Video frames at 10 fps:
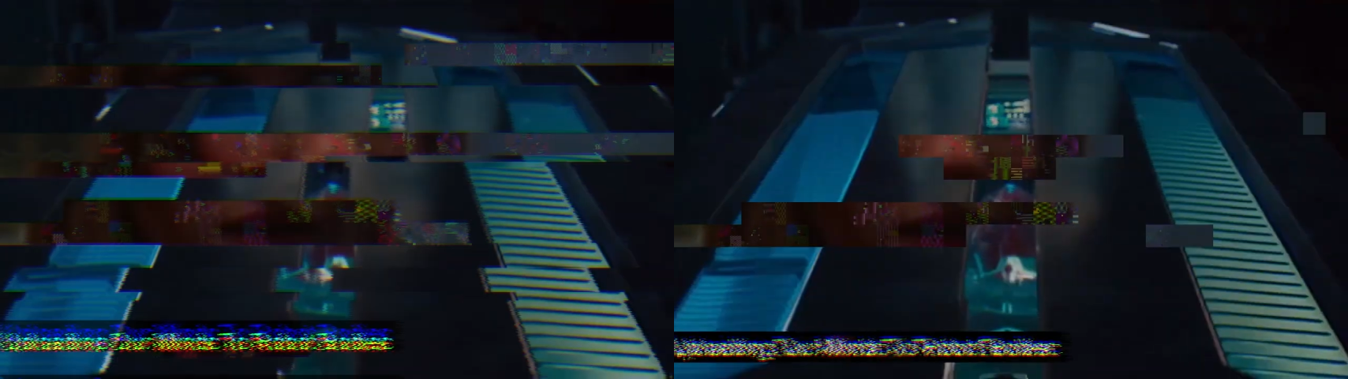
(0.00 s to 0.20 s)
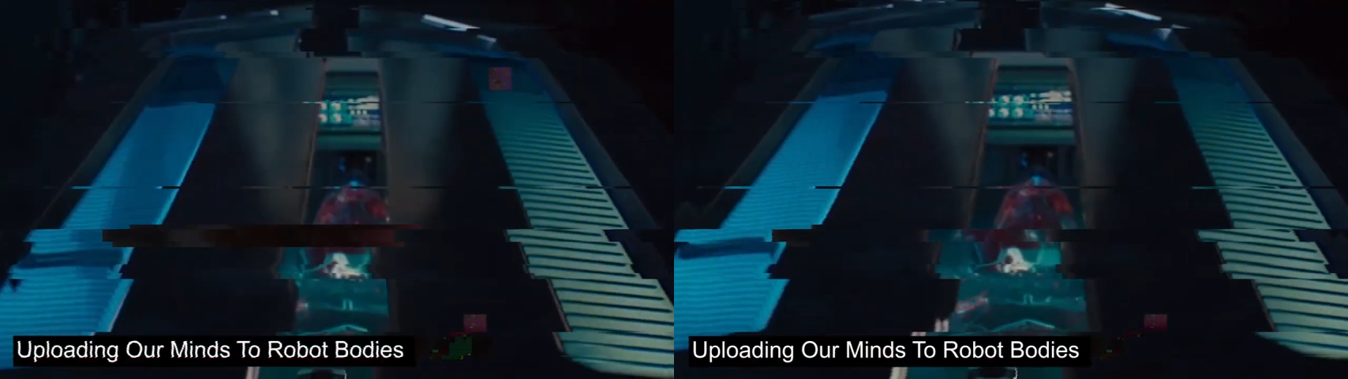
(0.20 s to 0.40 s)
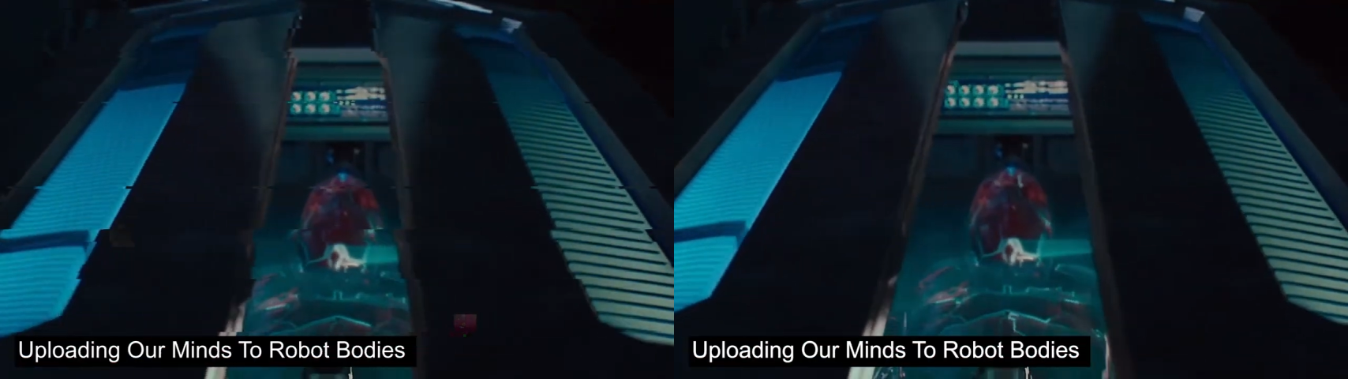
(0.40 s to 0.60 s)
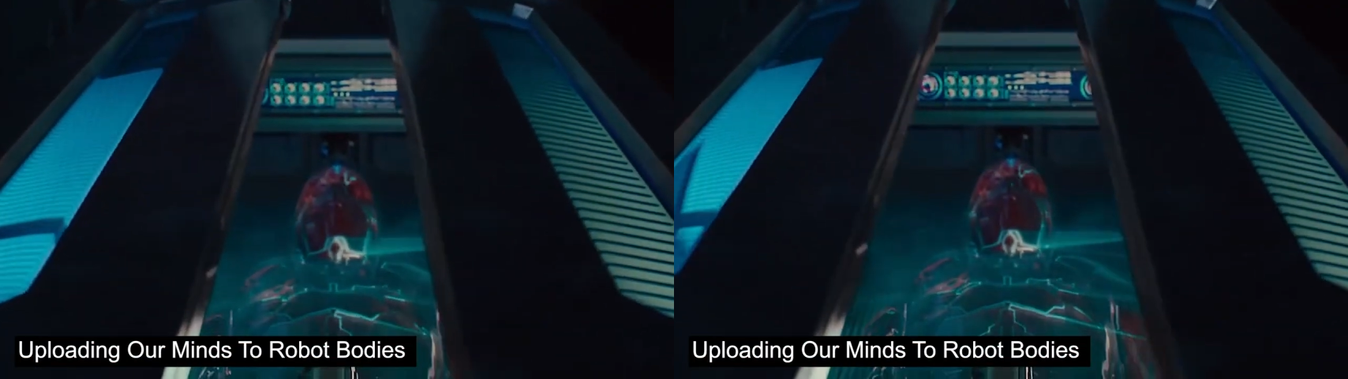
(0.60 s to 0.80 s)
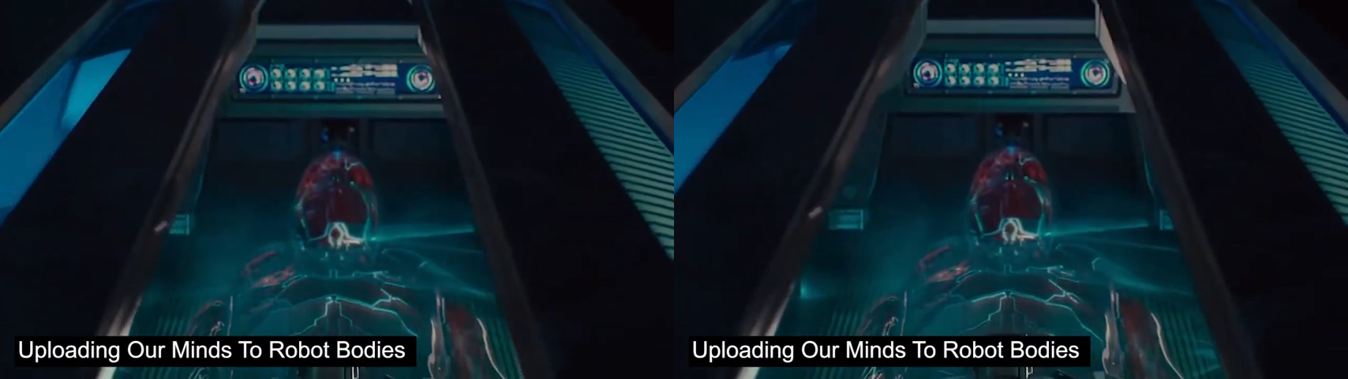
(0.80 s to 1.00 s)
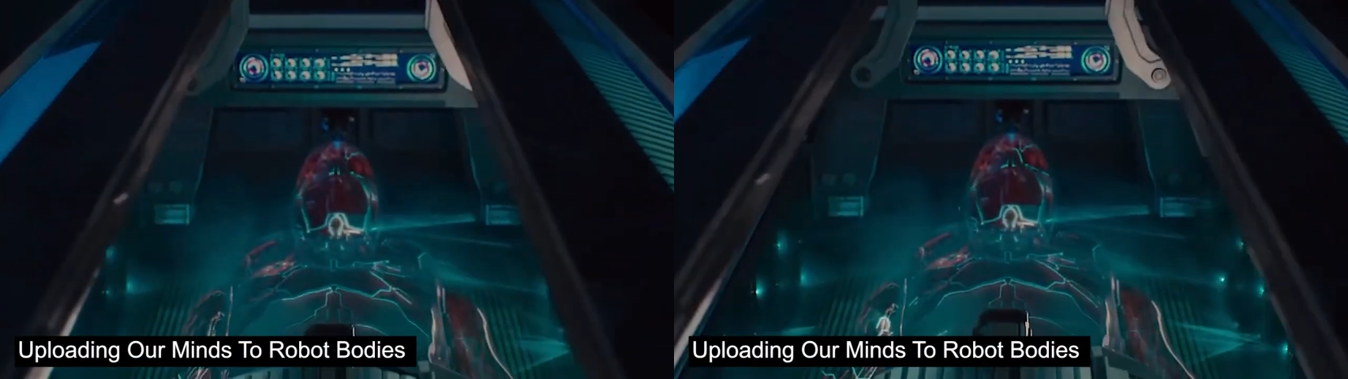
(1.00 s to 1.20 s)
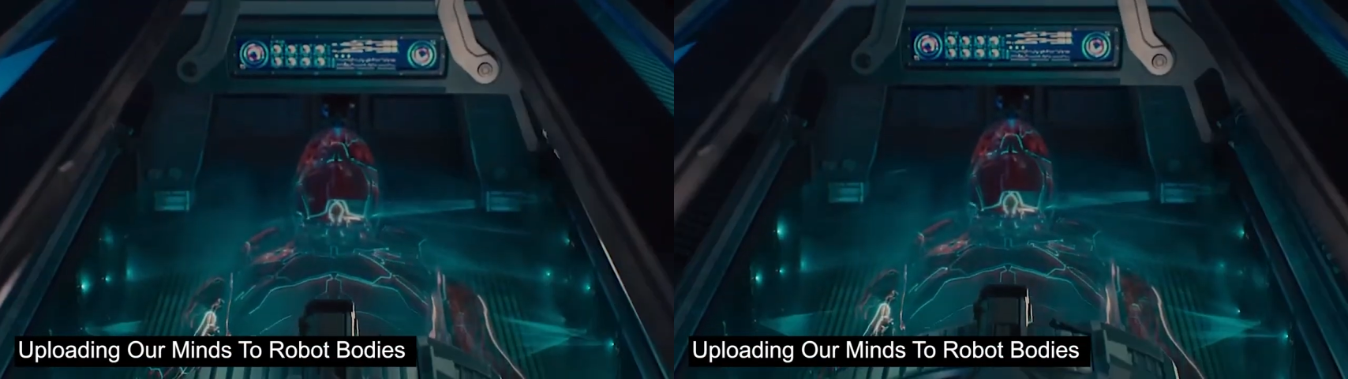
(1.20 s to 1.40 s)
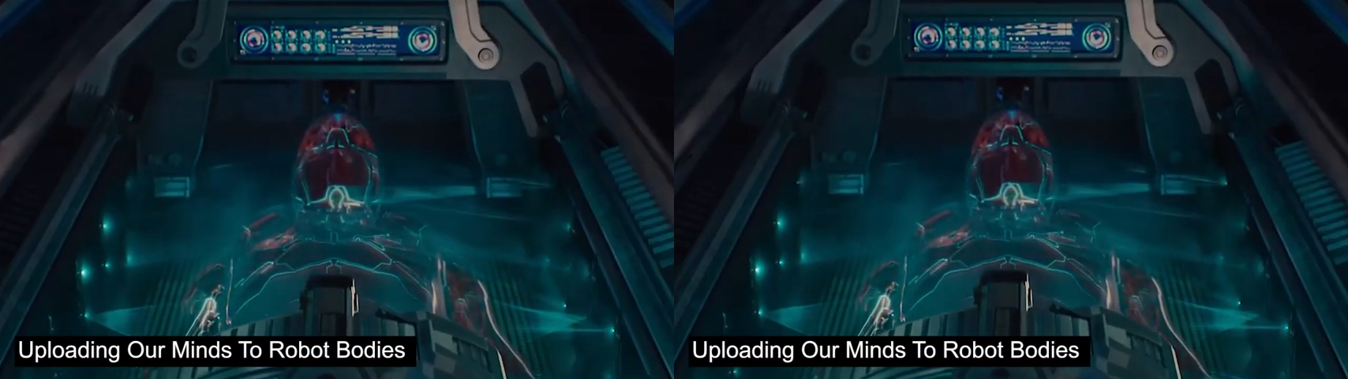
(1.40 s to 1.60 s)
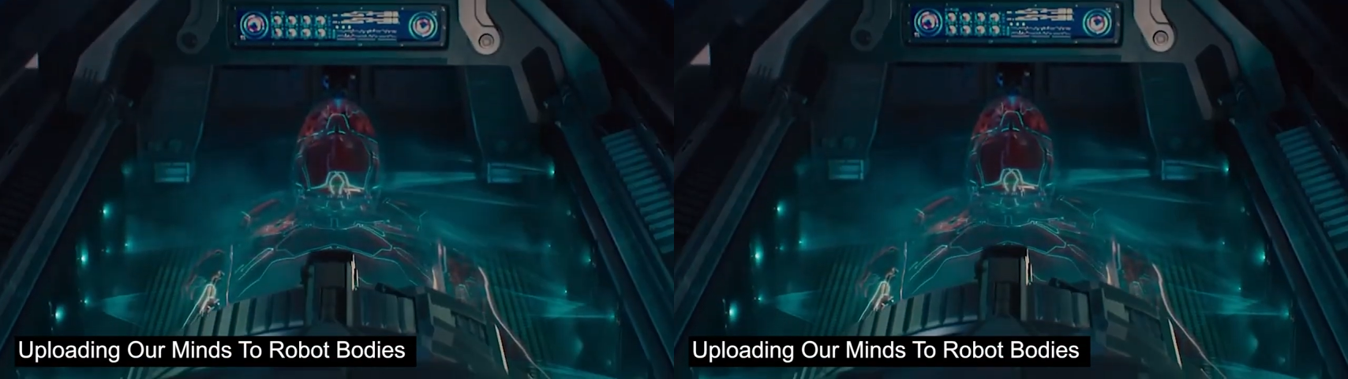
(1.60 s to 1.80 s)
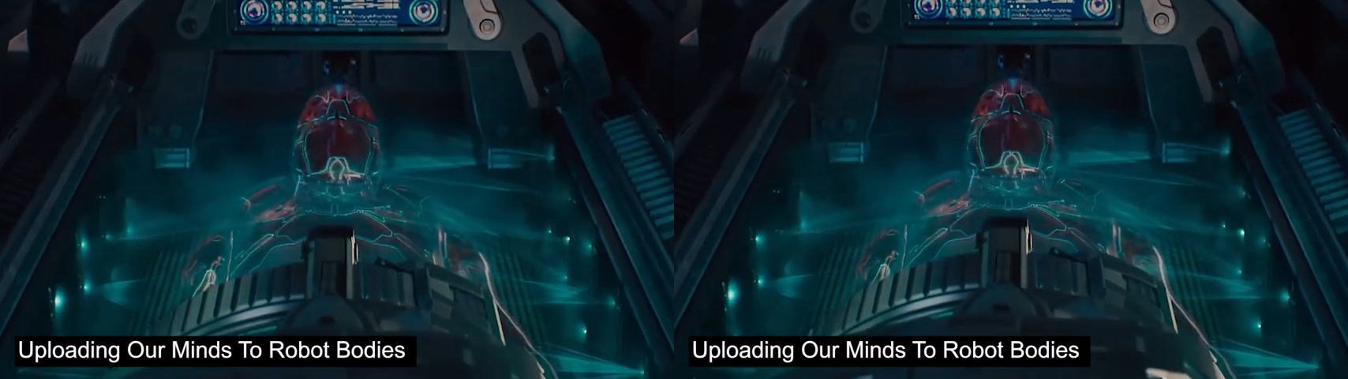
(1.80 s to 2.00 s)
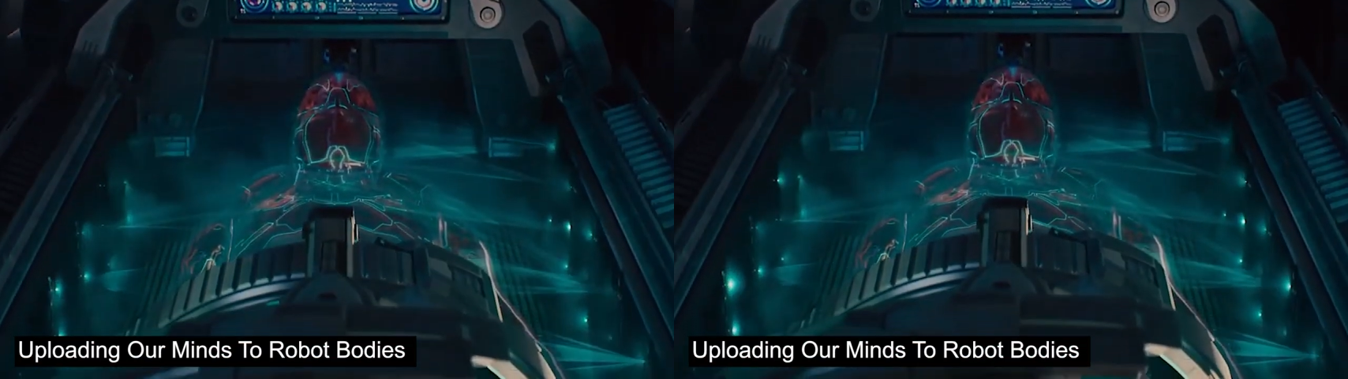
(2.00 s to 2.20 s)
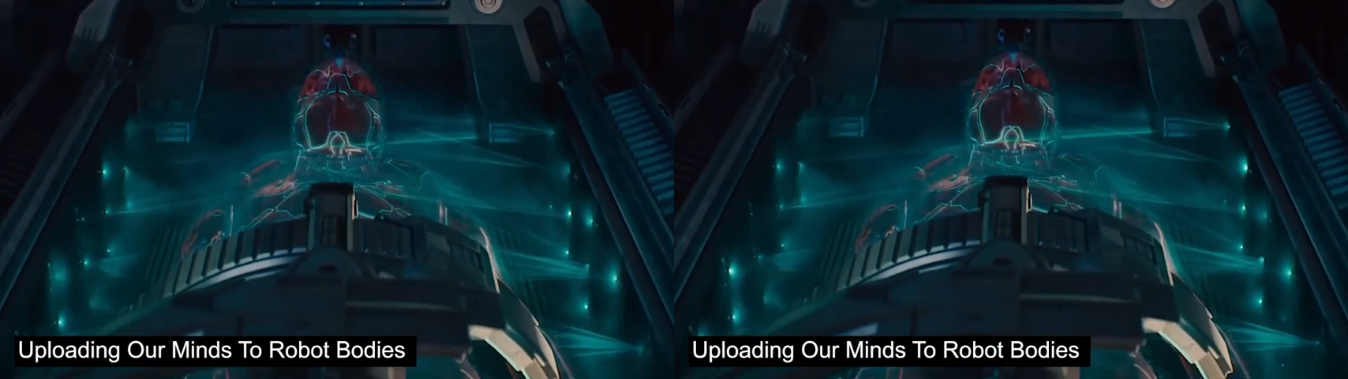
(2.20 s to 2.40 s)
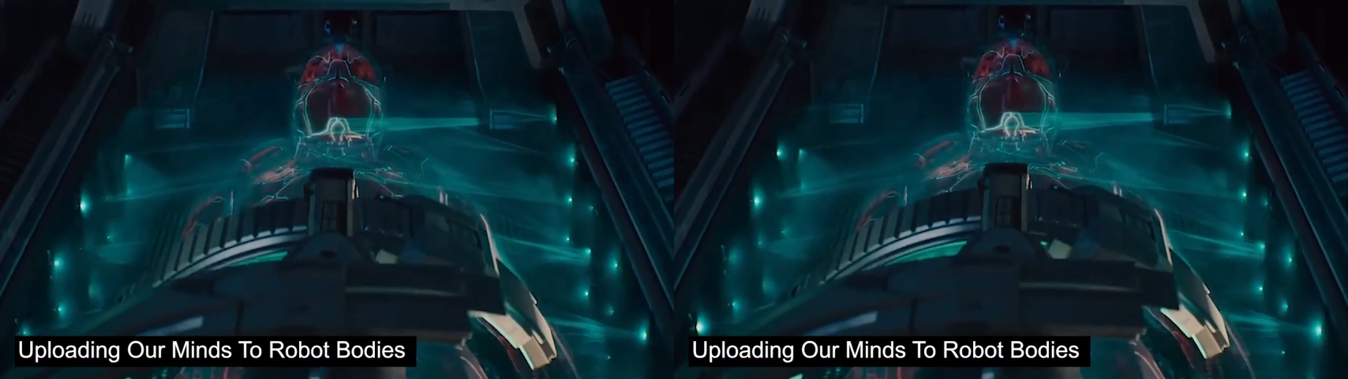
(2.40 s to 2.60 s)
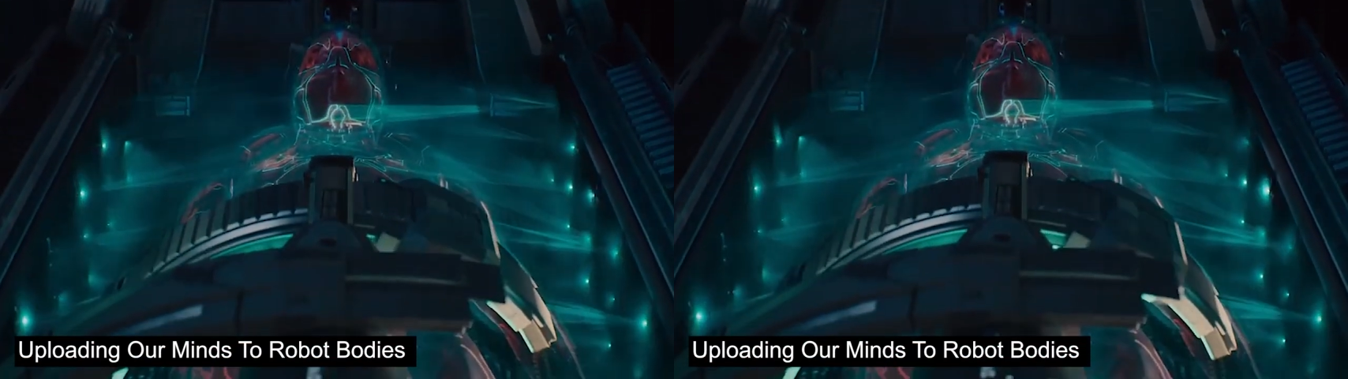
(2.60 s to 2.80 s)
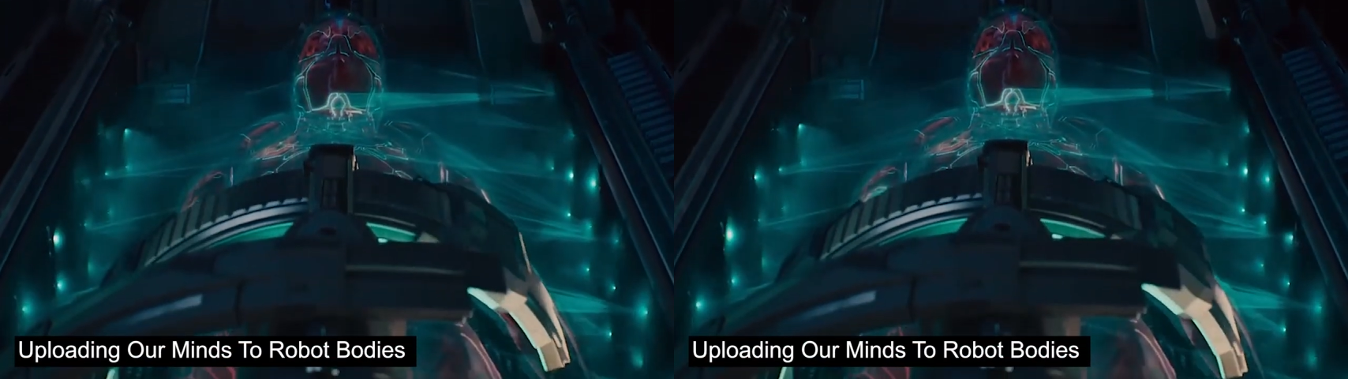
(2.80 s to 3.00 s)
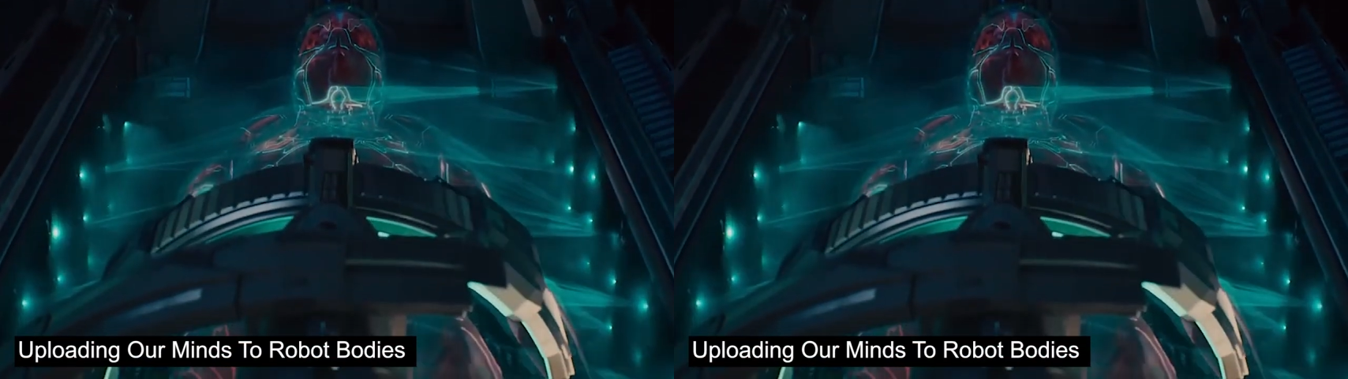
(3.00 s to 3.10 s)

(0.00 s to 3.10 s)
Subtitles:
[unreadable: no face in view]